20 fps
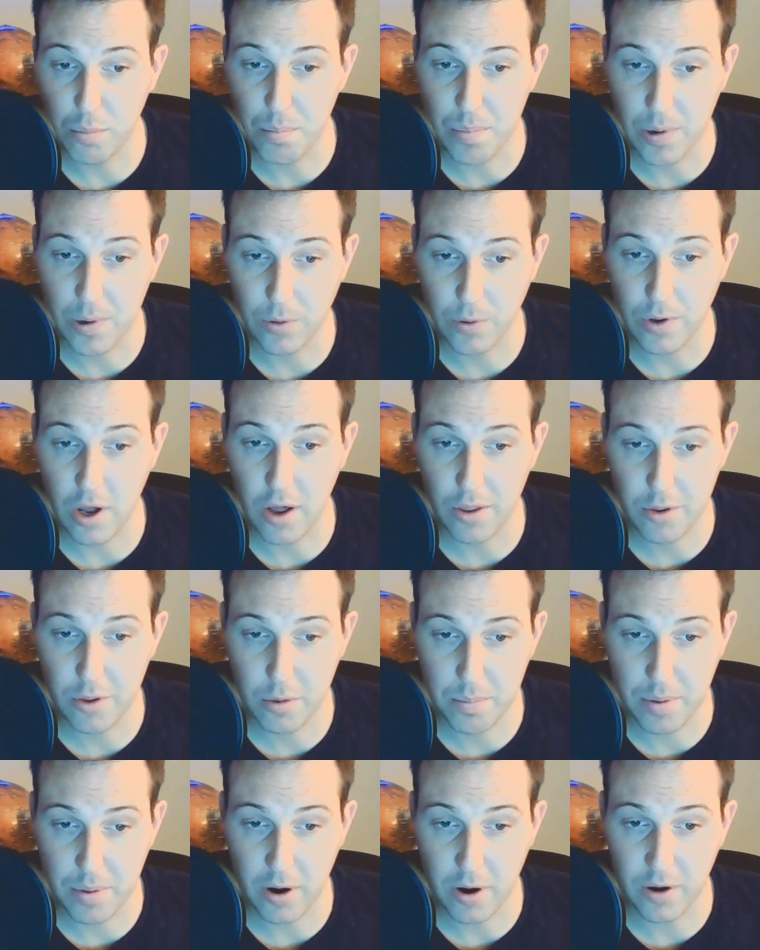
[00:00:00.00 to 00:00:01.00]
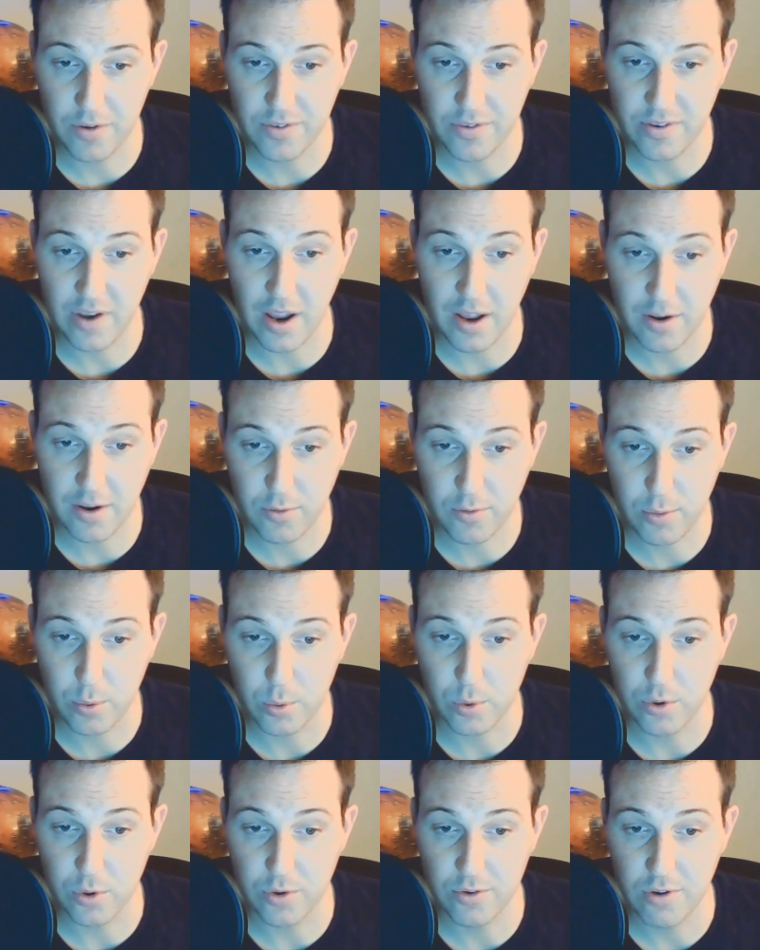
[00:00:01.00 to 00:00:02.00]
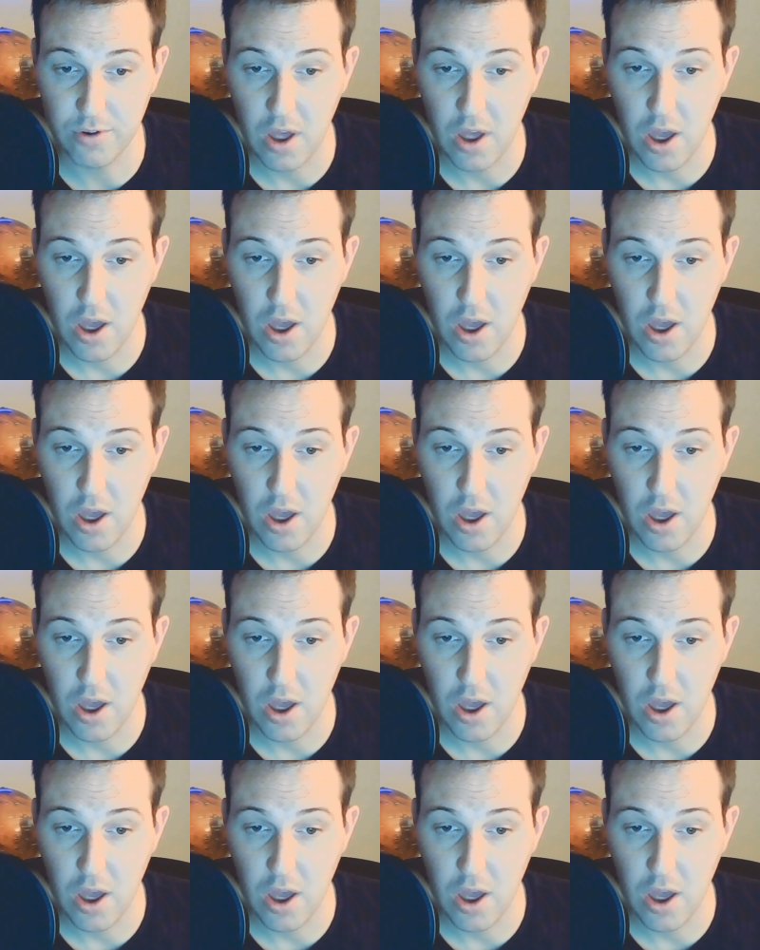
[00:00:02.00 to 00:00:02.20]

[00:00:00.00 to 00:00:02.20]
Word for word: build other parts and tools